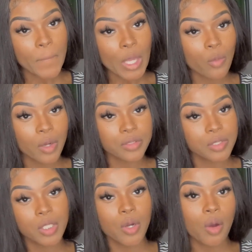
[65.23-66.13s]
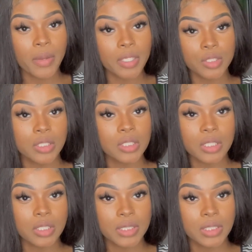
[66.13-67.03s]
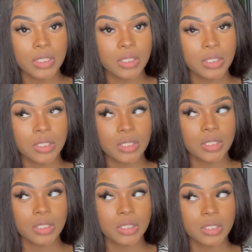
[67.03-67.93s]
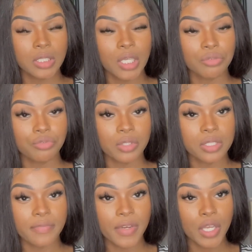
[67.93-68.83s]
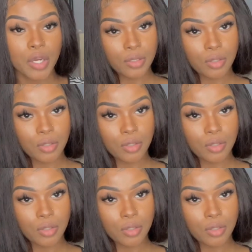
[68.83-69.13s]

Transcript: we are still going to just get through this video.